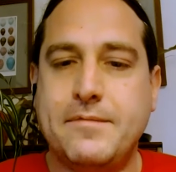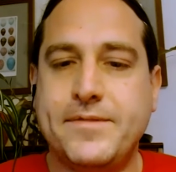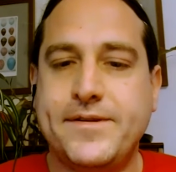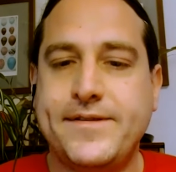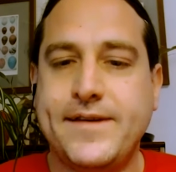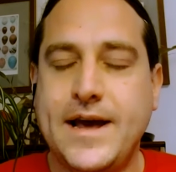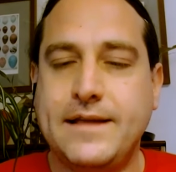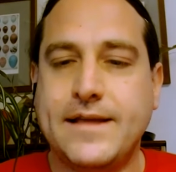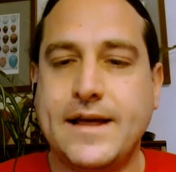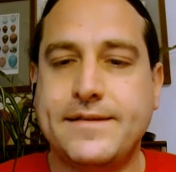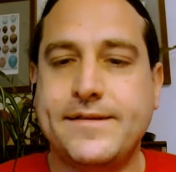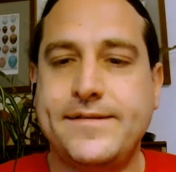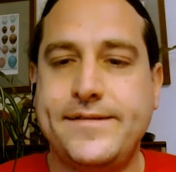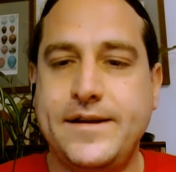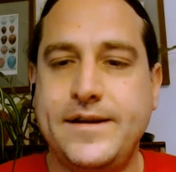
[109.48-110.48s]
saying
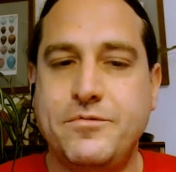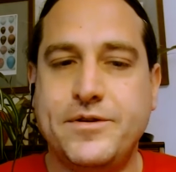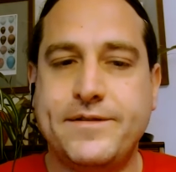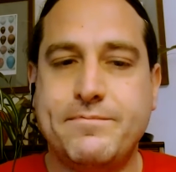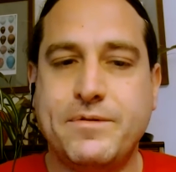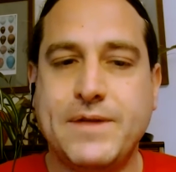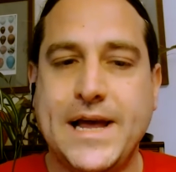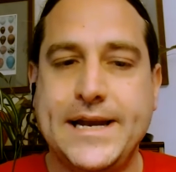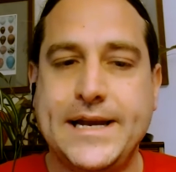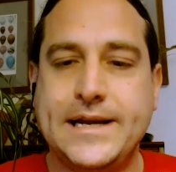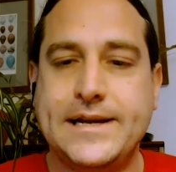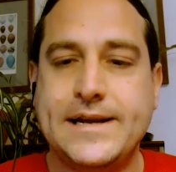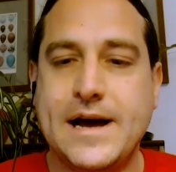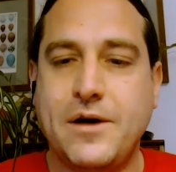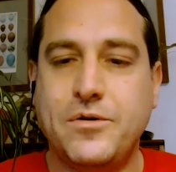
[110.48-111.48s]
that the city was
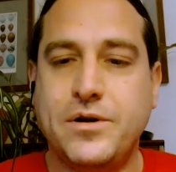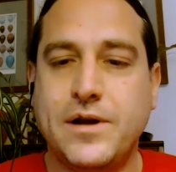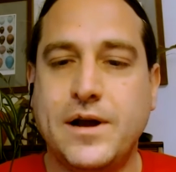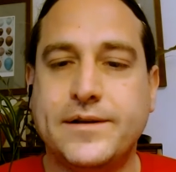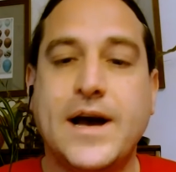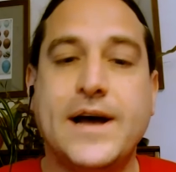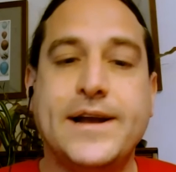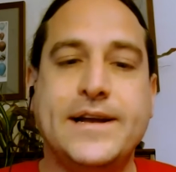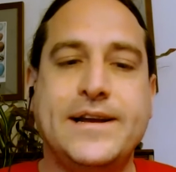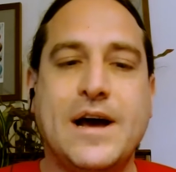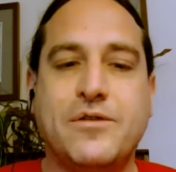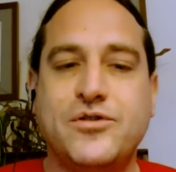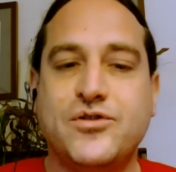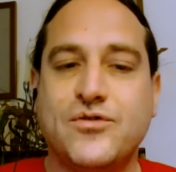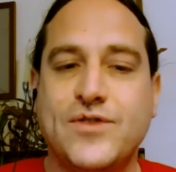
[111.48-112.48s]
planning down on cutting
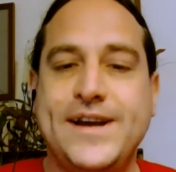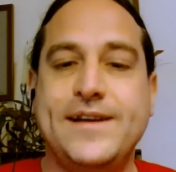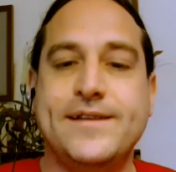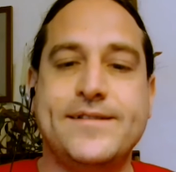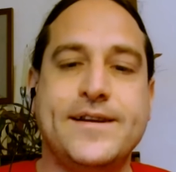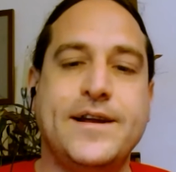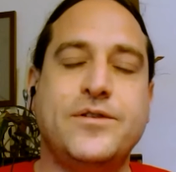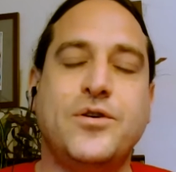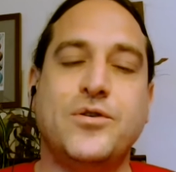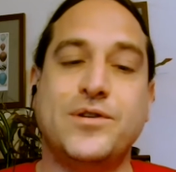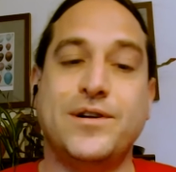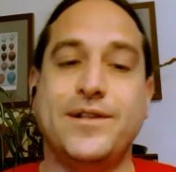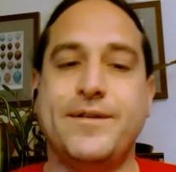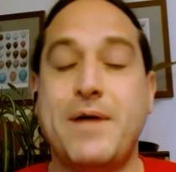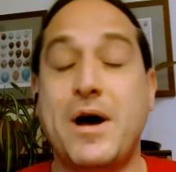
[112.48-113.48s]
down trees, and it
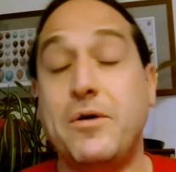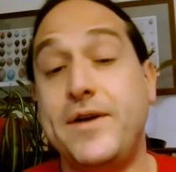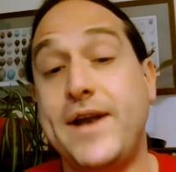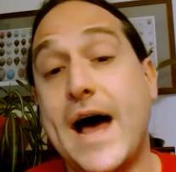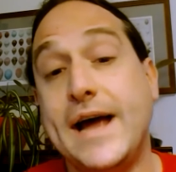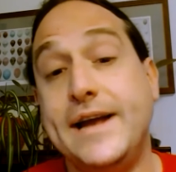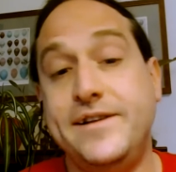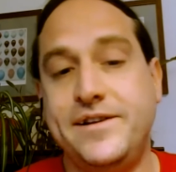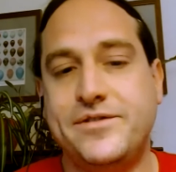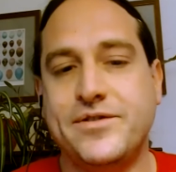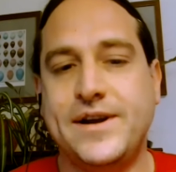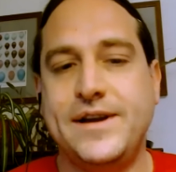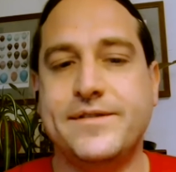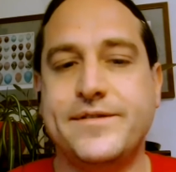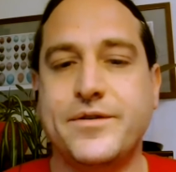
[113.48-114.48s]
totaled about 90
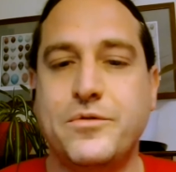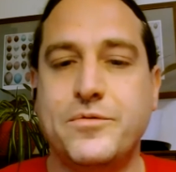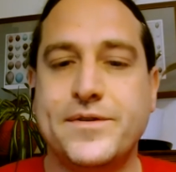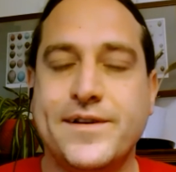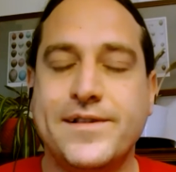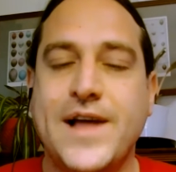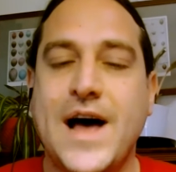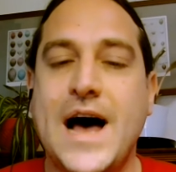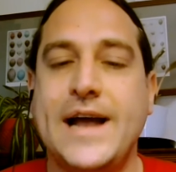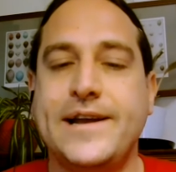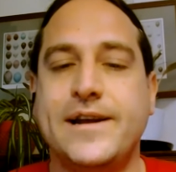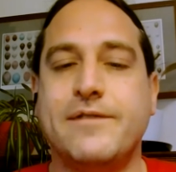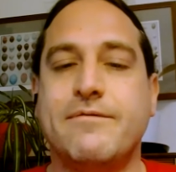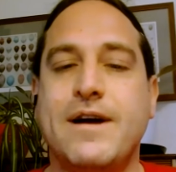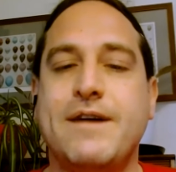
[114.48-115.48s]
trees. So it was a lot,
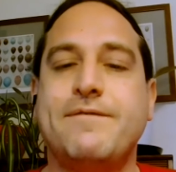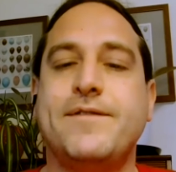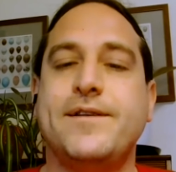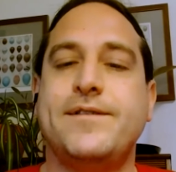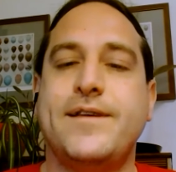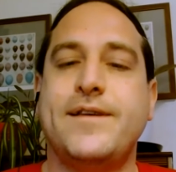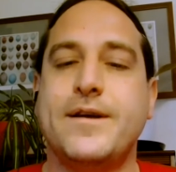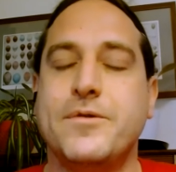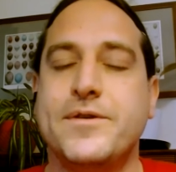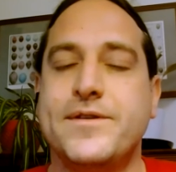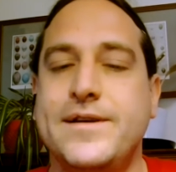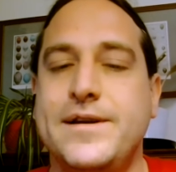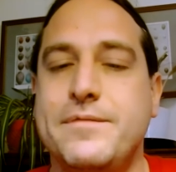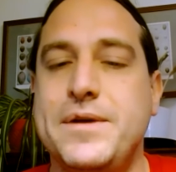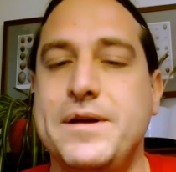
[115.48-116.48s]
and it referenced that there was
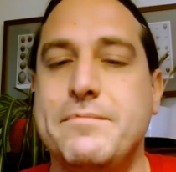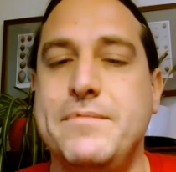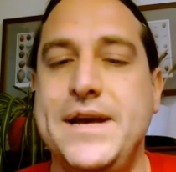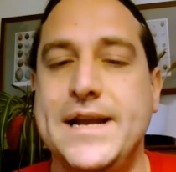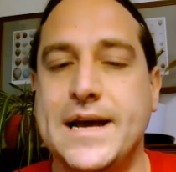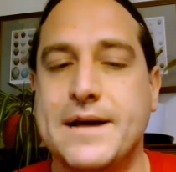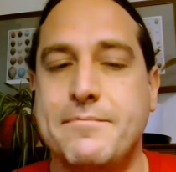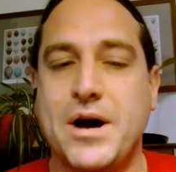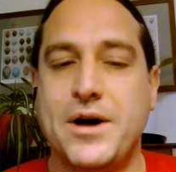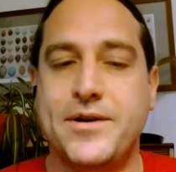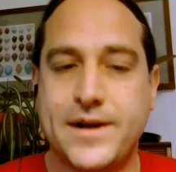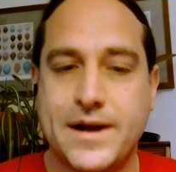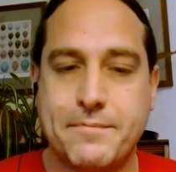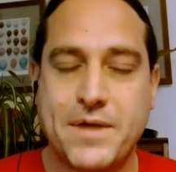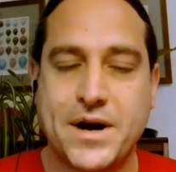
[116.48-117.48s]
going to be a meeting about
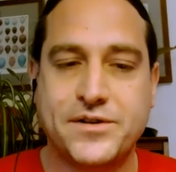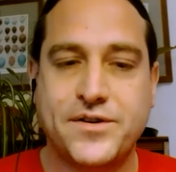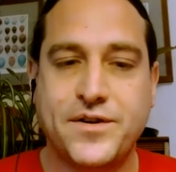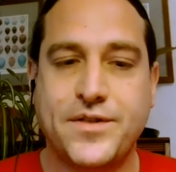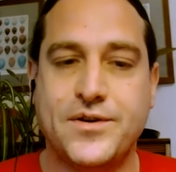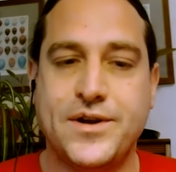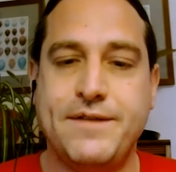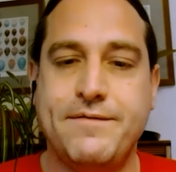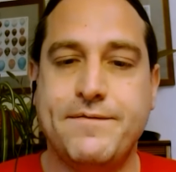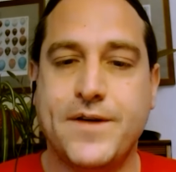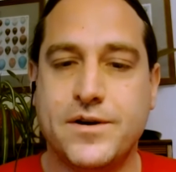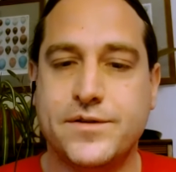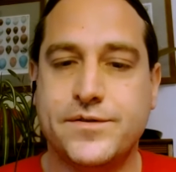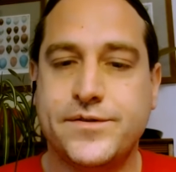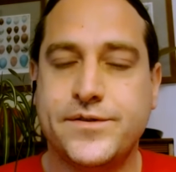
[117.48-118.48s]
it on March
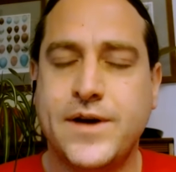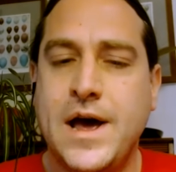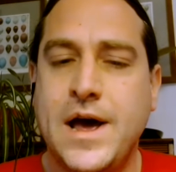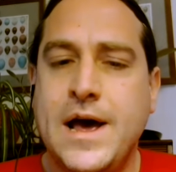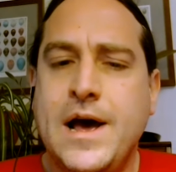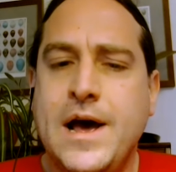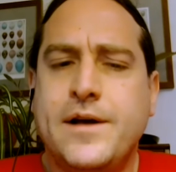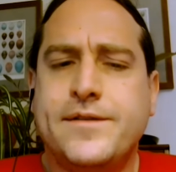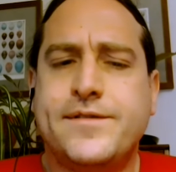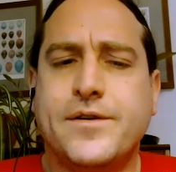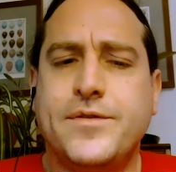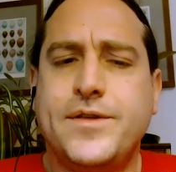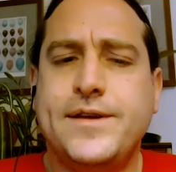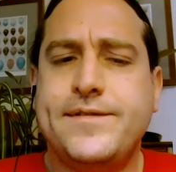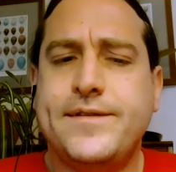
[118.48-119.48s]
31st.
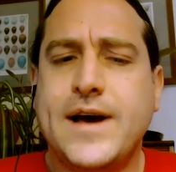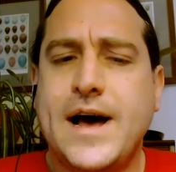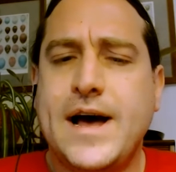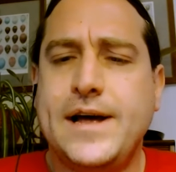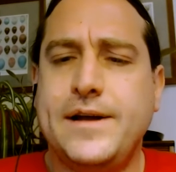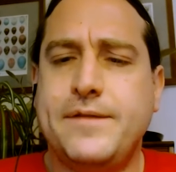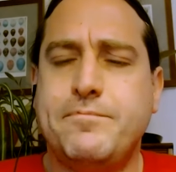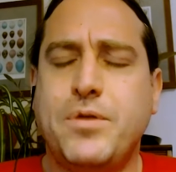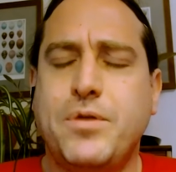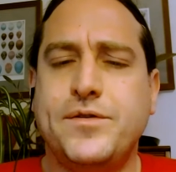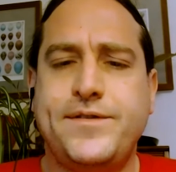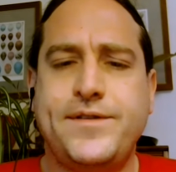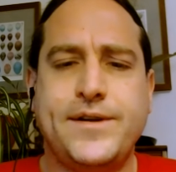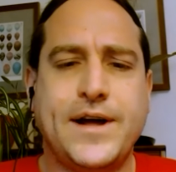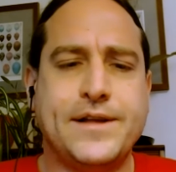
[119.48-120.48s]
So this got
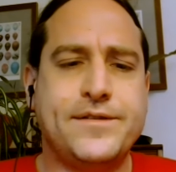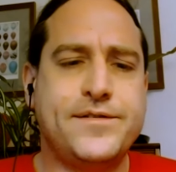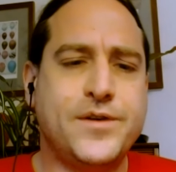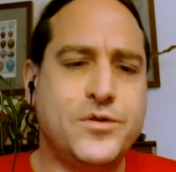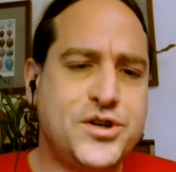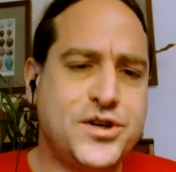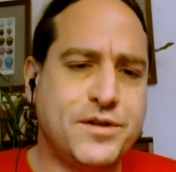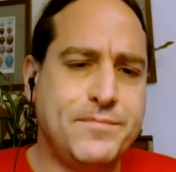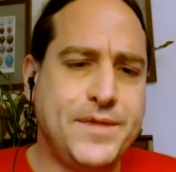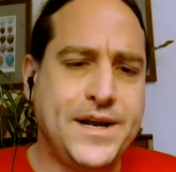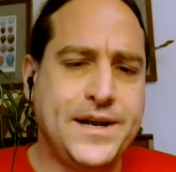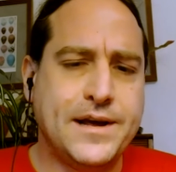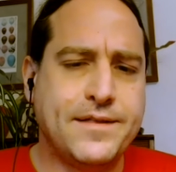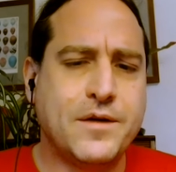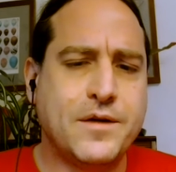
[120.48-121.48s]
posted on social
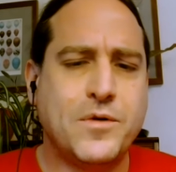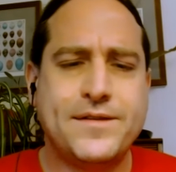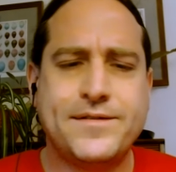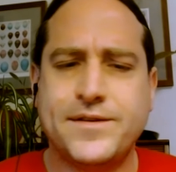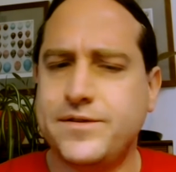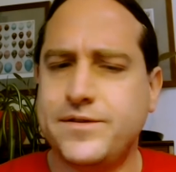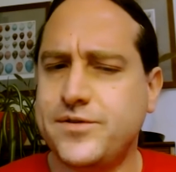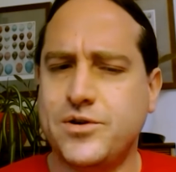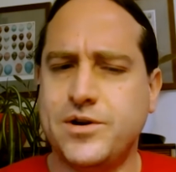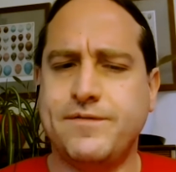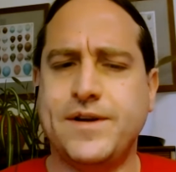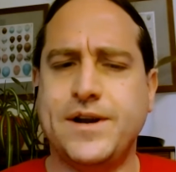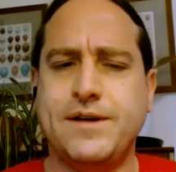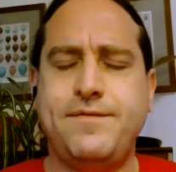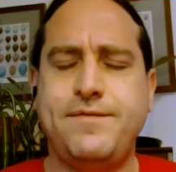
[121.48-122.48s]
media. There wasn't sort of an